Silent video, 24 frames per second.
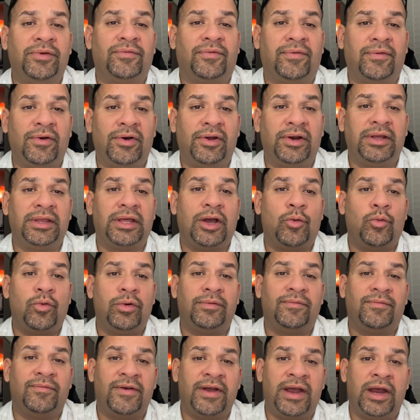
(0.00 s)
Florida will
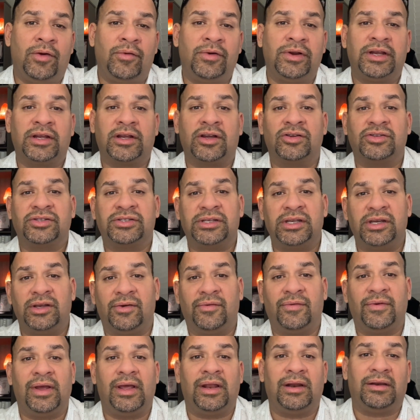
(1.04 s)
vary
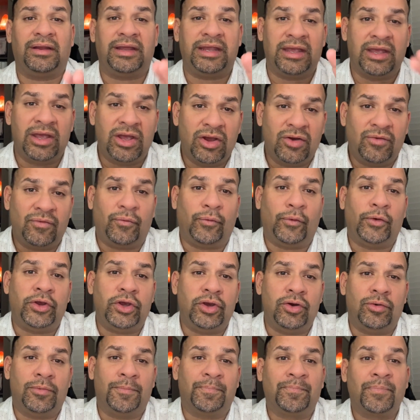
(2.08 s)
considerably for
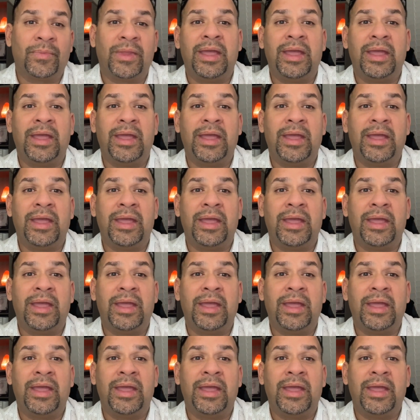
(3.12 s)
you